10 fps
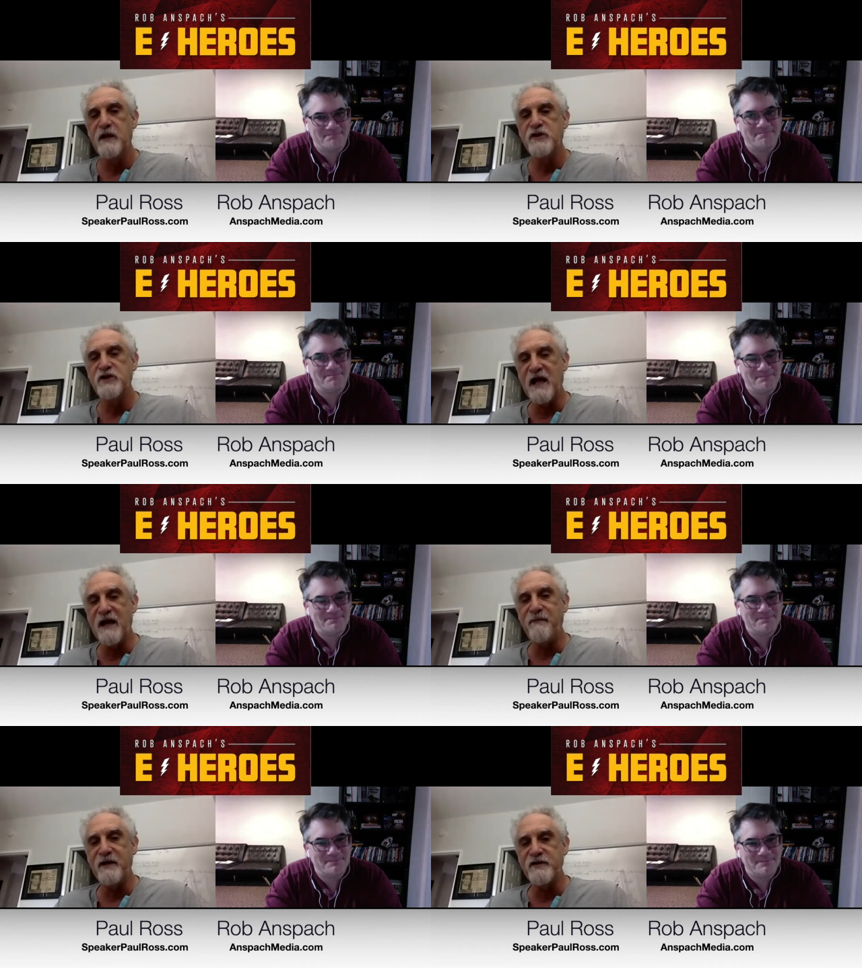
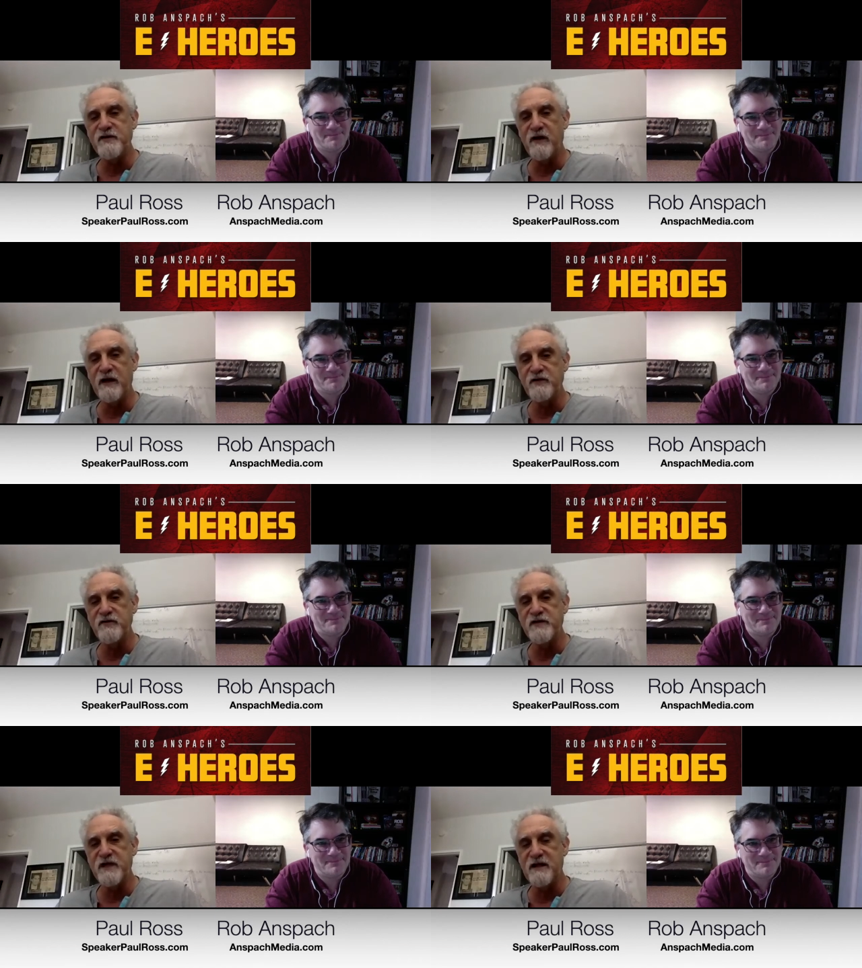Speaker 1: Champions are
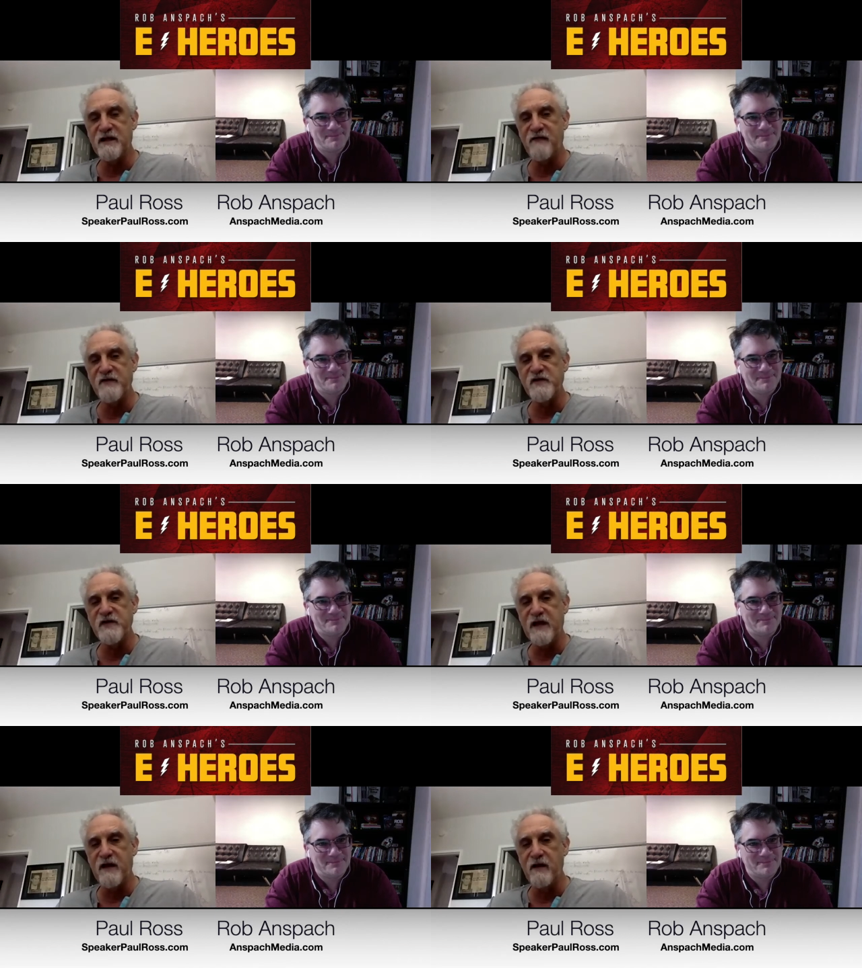interested in every
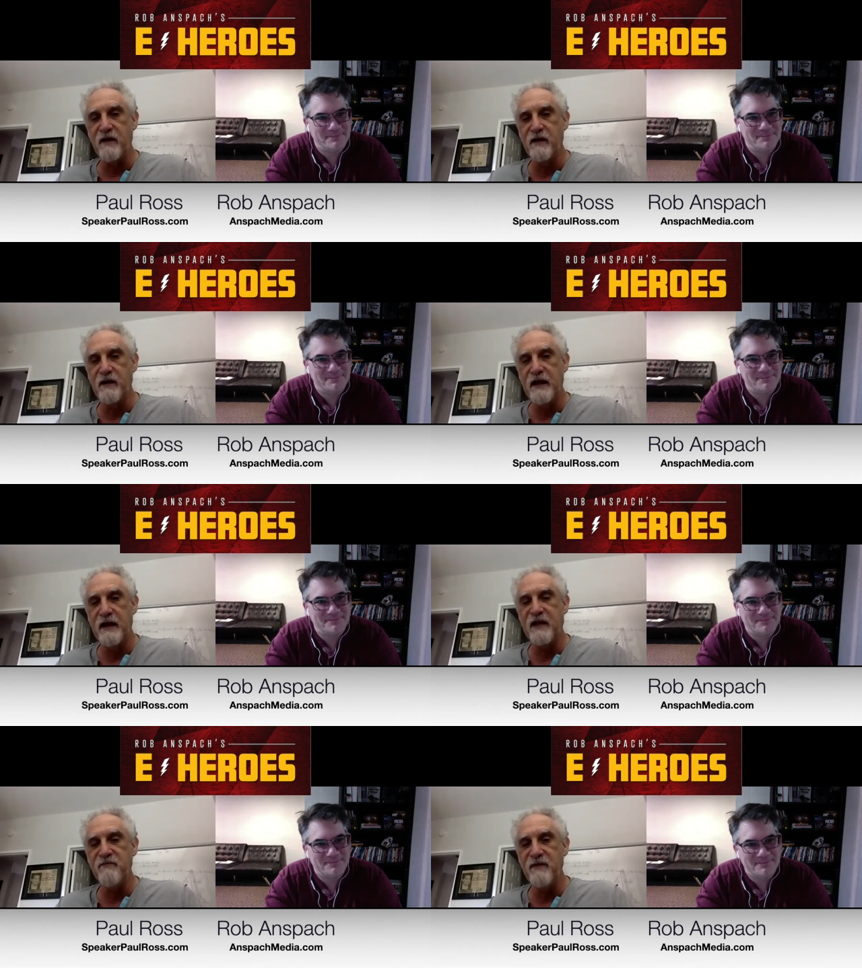sale and
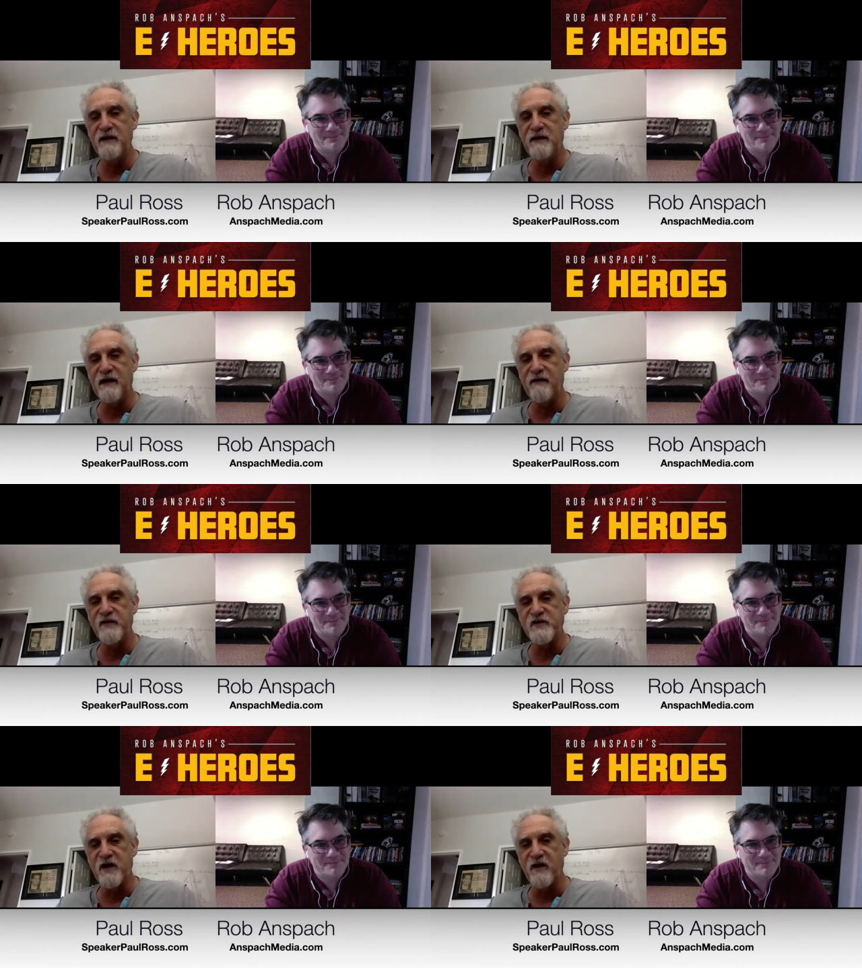committed to every
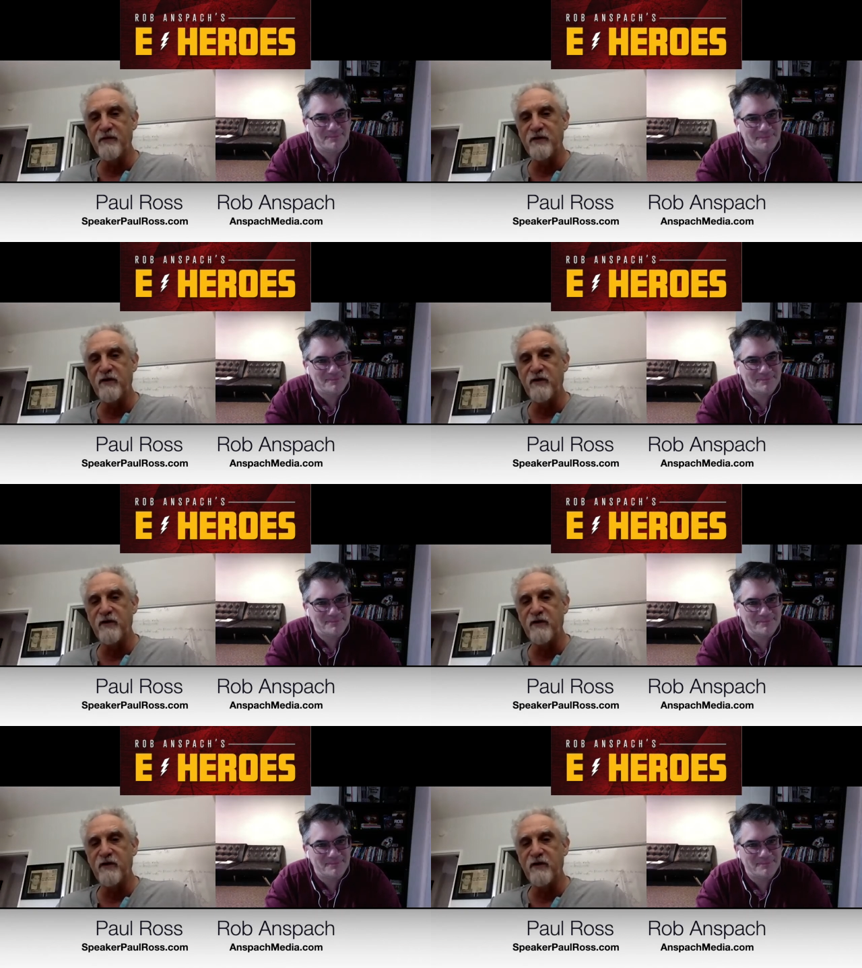sale, but they're